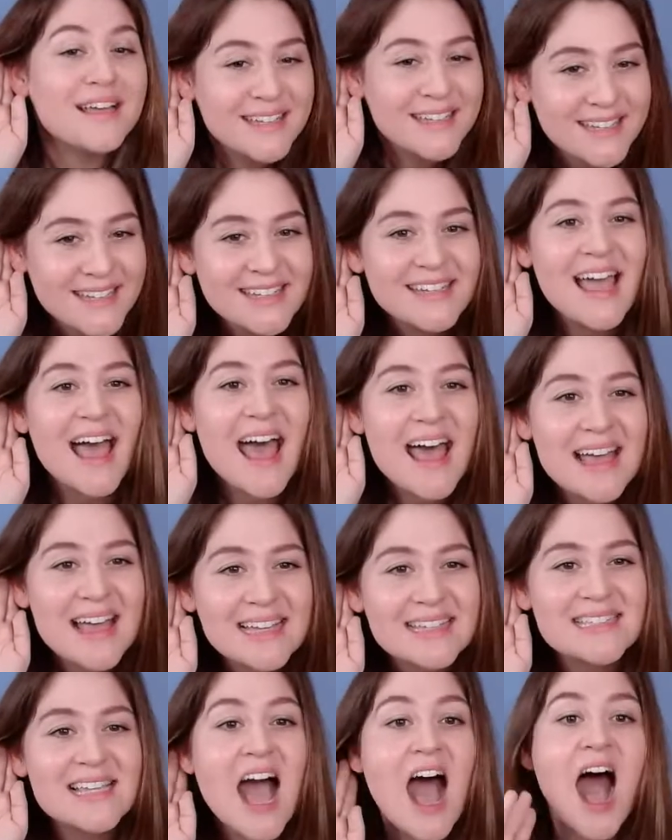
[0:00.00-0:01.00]

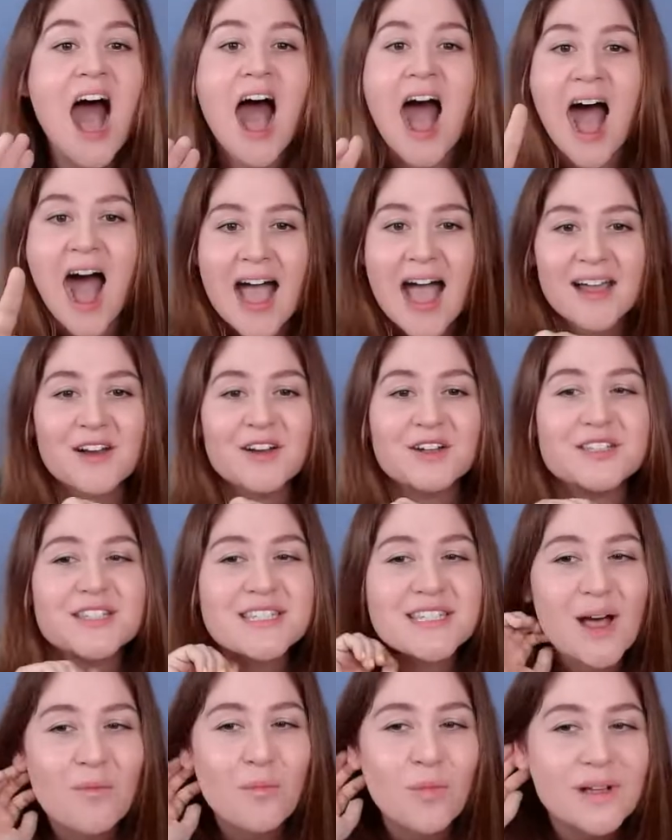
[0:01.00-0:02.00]
yes, I heard
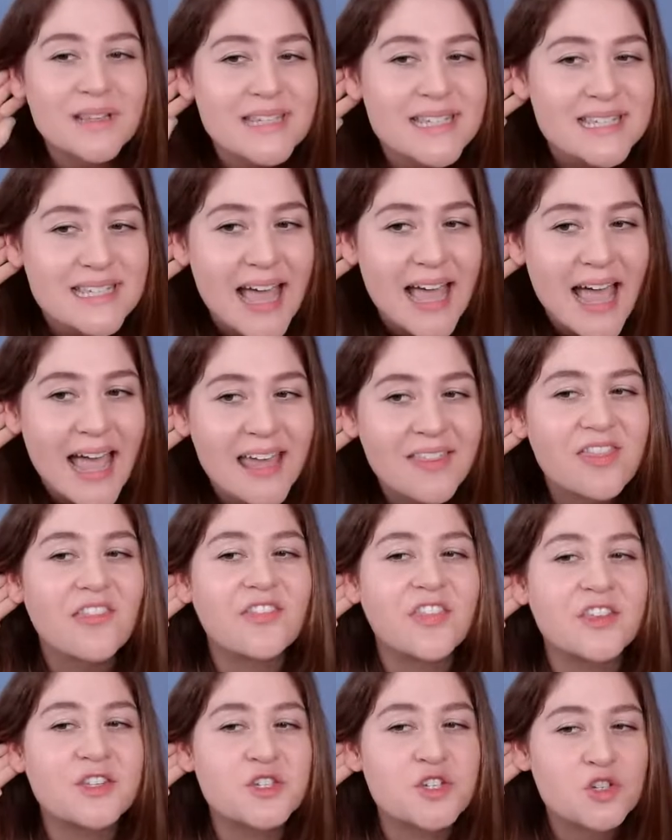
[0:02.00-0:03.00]
someone say
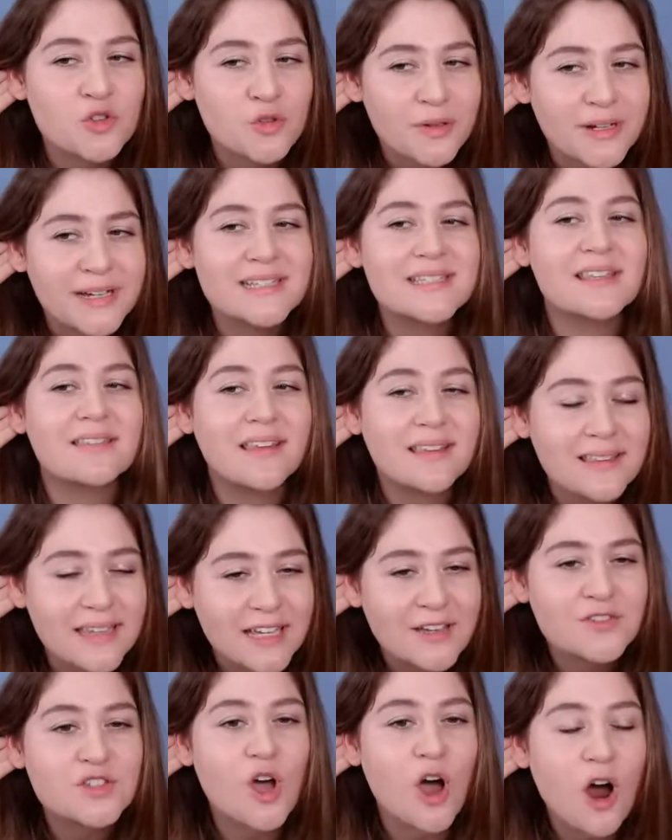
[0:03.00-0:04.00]
that the trees and the
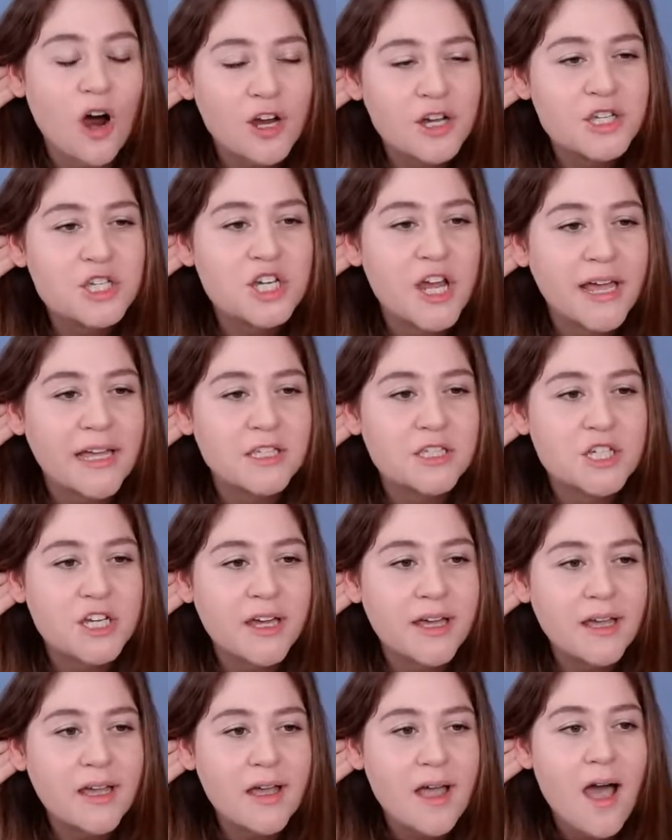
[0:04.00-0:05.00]
leaves are
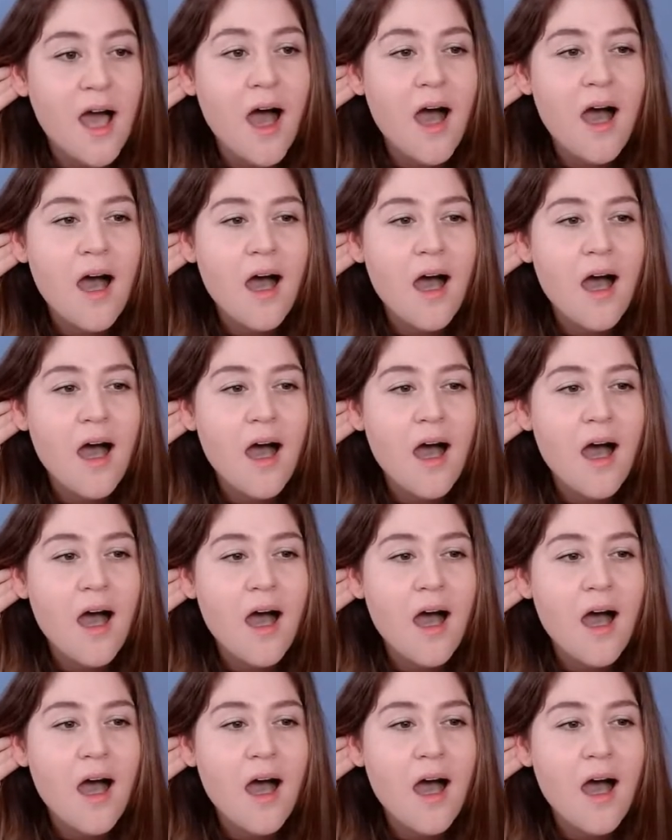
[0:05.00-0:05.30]
changing.